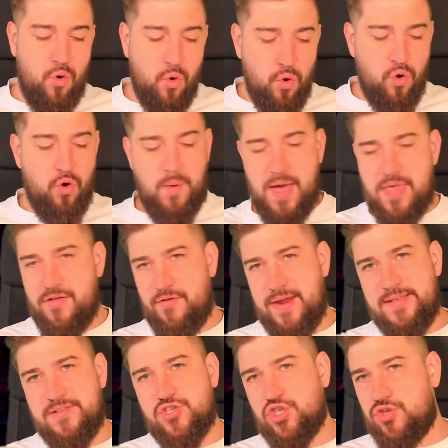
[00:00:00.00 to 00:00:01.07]
or whether
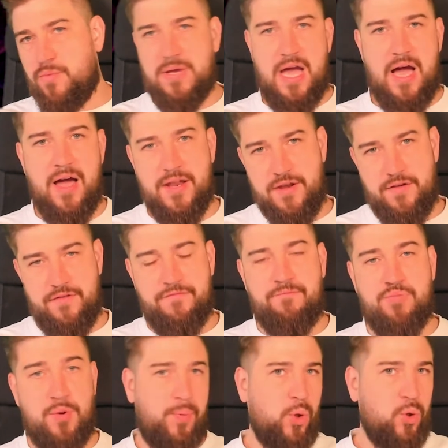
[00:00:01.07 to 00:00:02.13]
it's some kind of
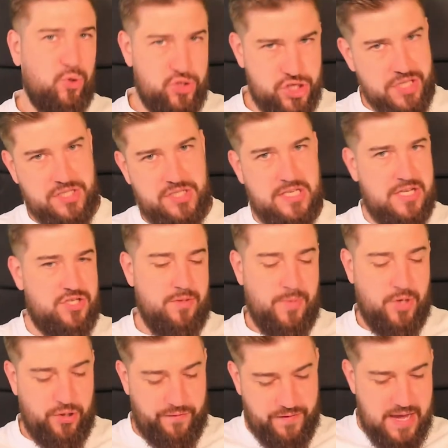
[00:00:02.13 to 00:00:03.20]
propulsion system
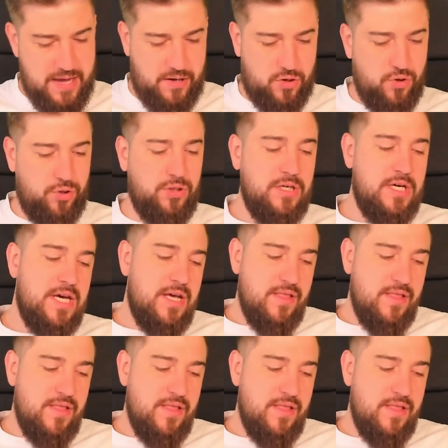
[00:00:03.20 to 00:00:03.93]
on a vehicle,